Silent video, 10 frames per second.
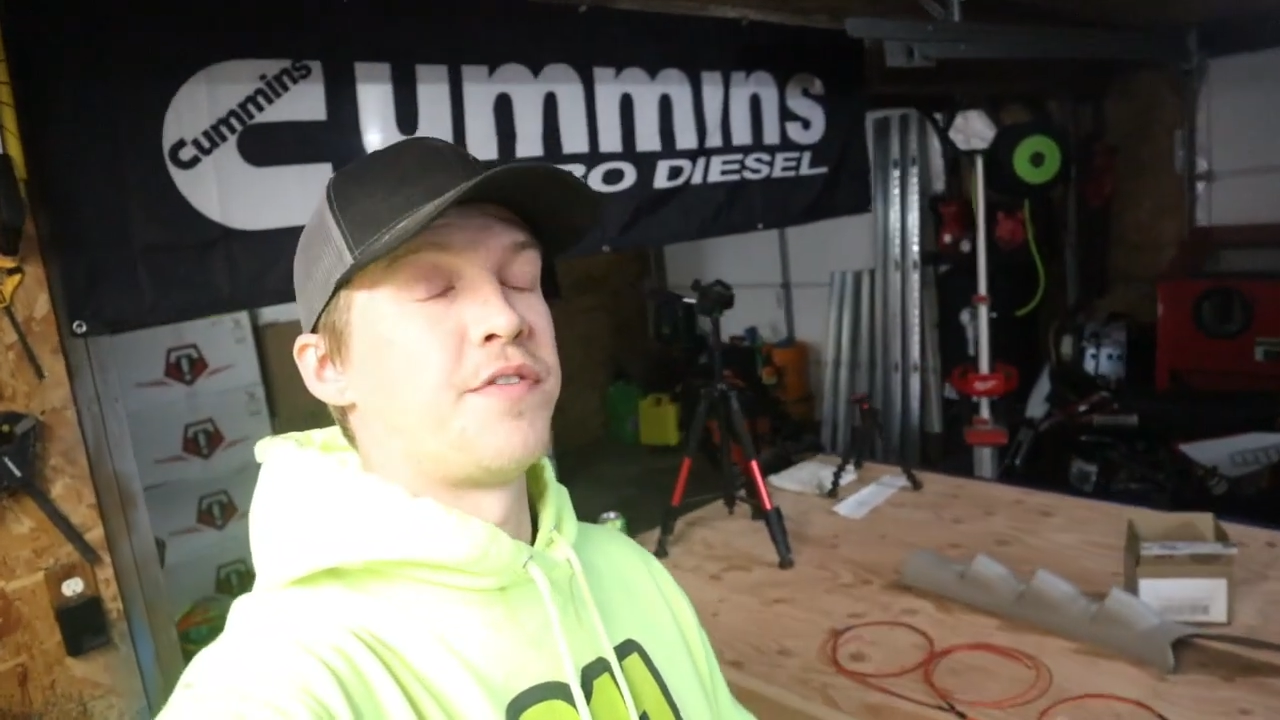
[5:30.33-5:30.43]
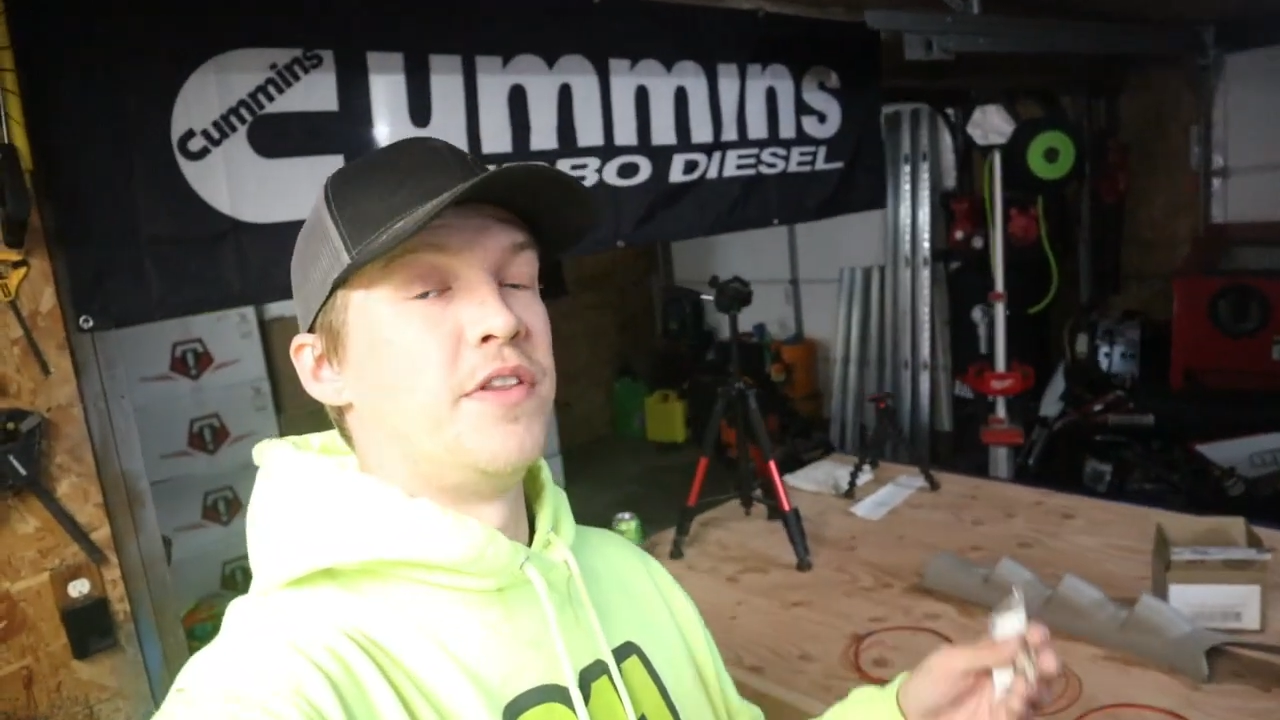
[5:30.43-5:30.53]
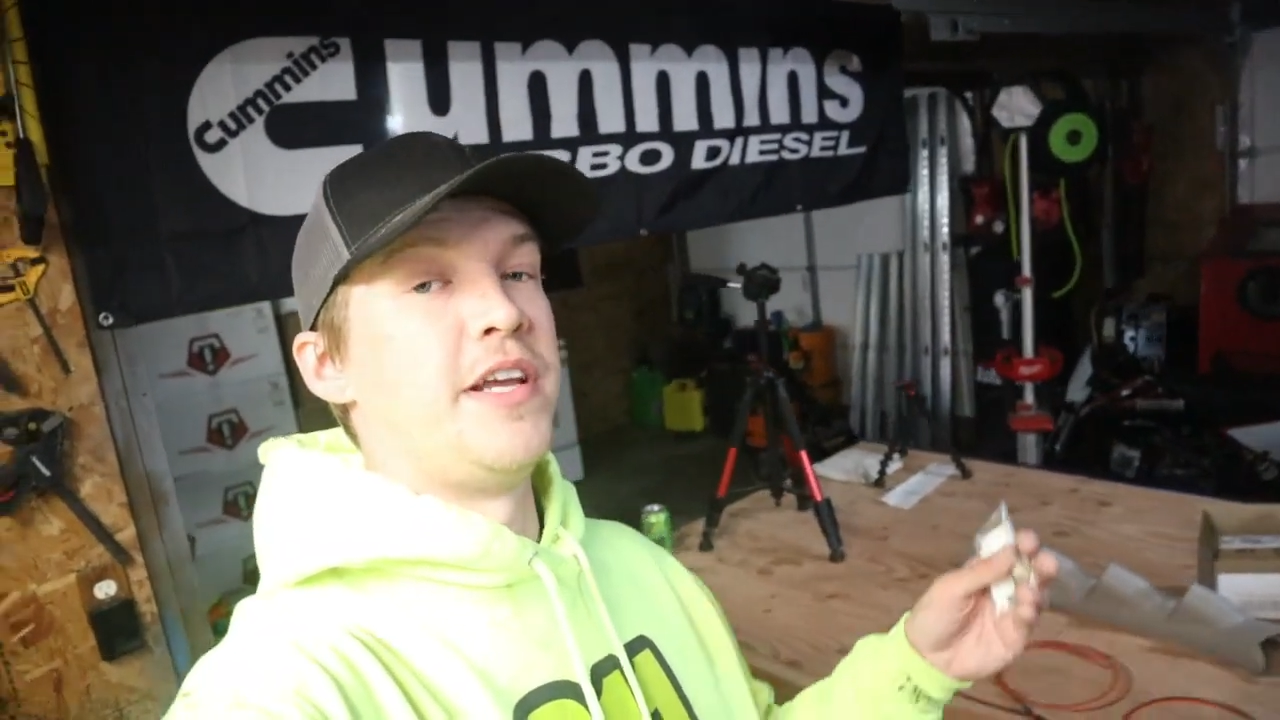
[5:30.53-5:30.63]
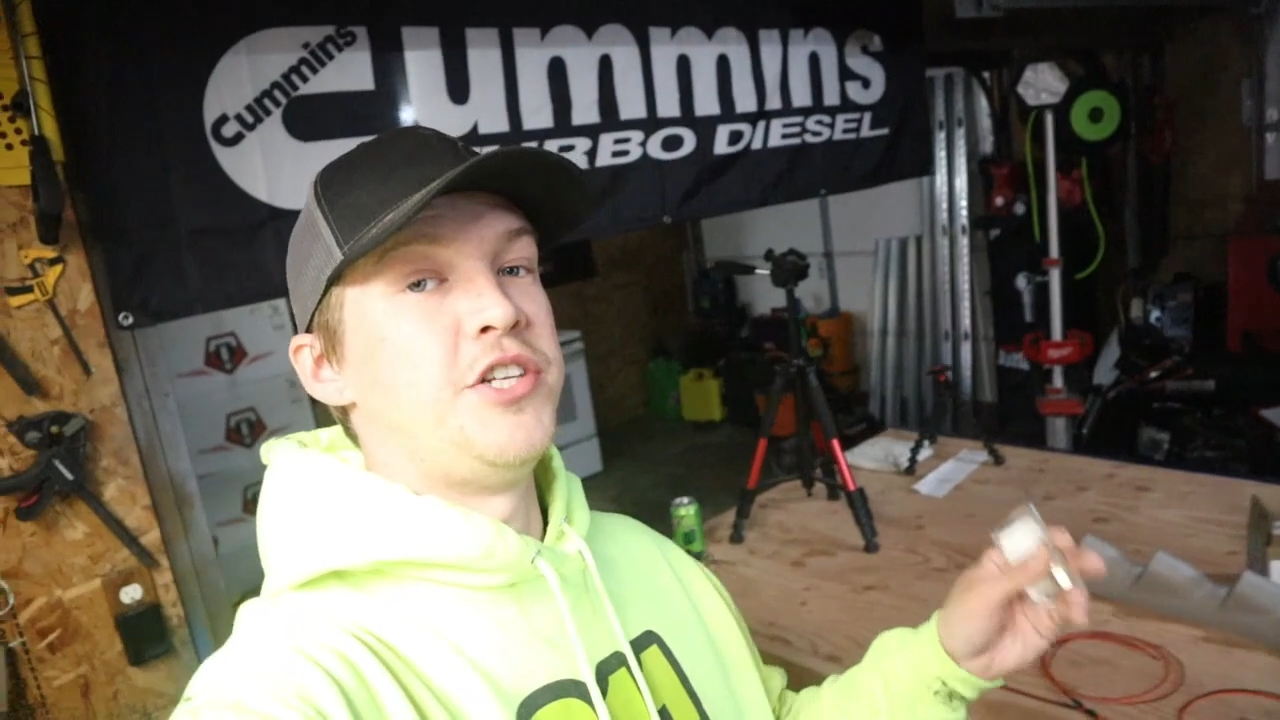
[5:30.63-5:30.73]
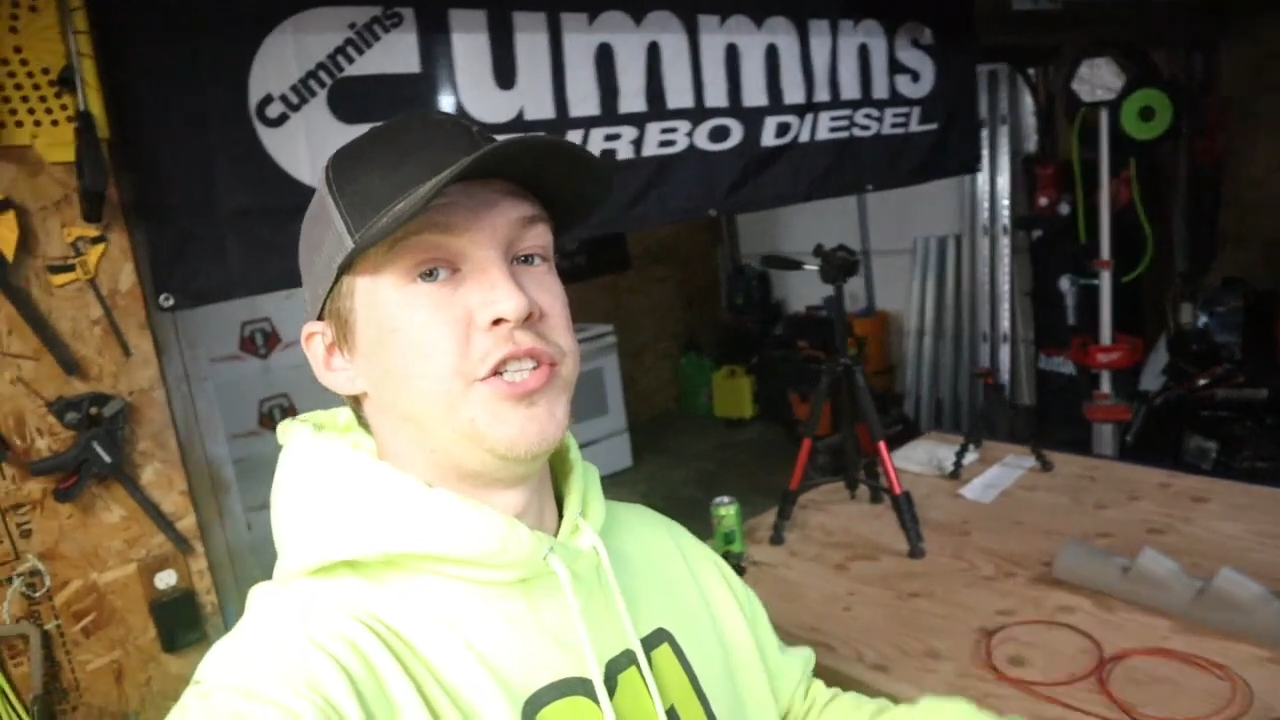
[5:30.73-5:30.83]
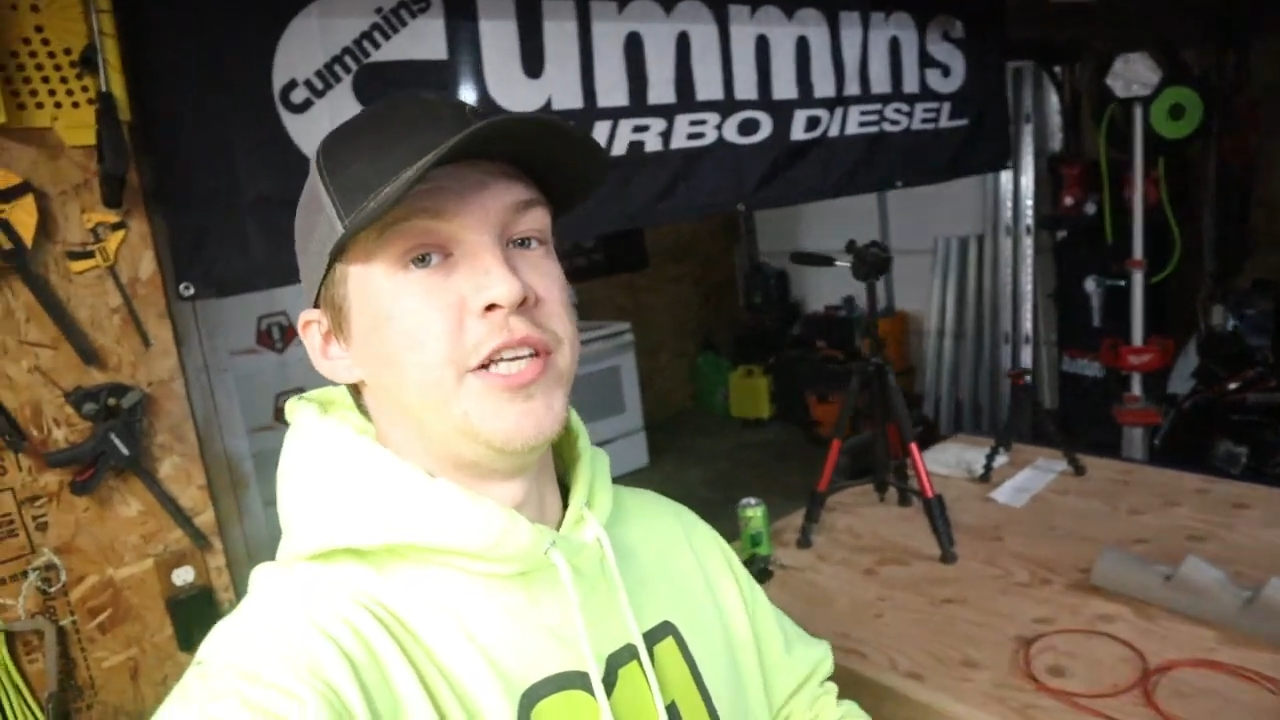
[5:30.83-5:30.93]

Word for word: for the E G